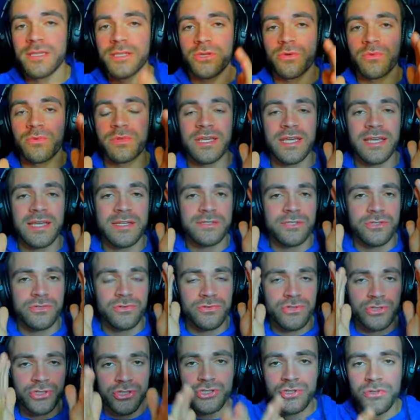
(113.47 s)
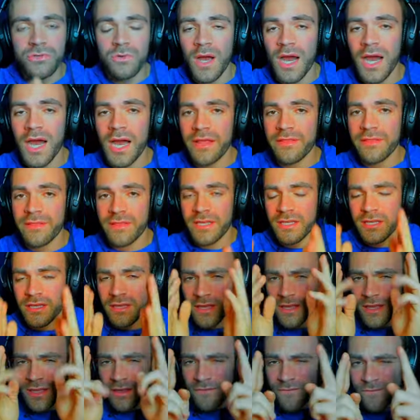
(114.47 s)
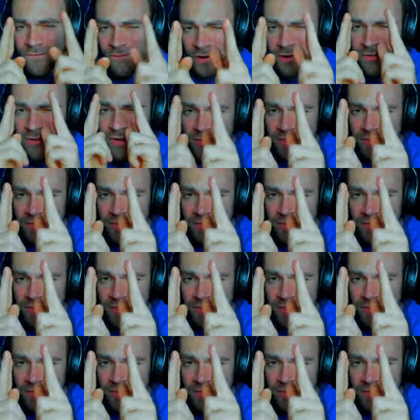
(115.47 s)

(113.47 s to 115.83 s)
You need to shoot on the very